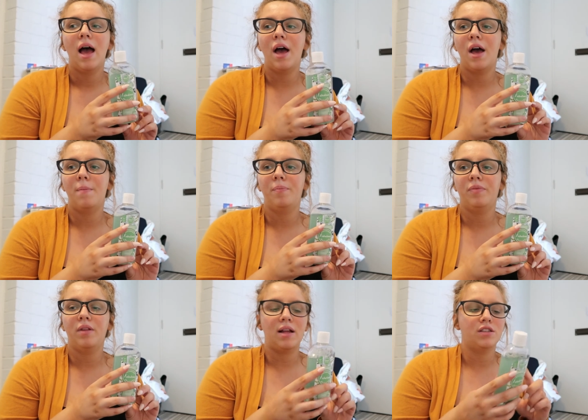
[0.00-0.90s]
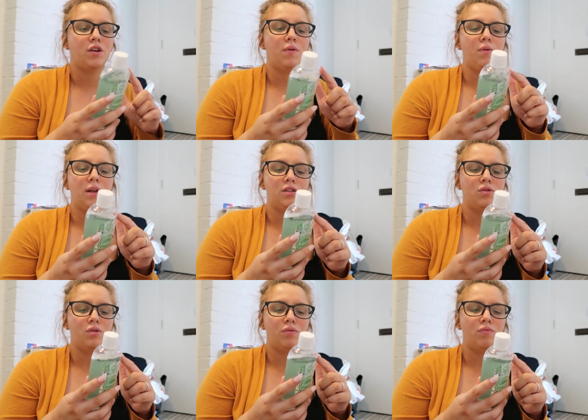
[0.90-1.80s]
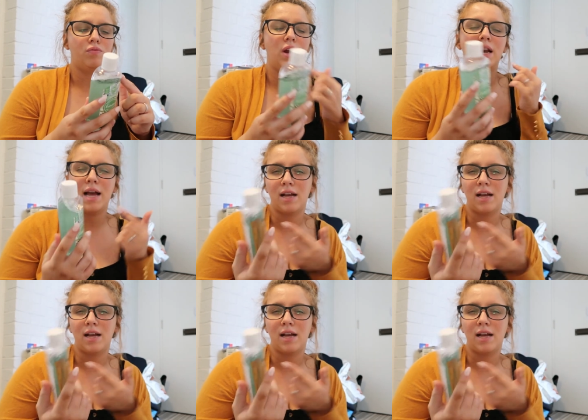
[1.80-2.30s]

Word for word: um, and so it's not really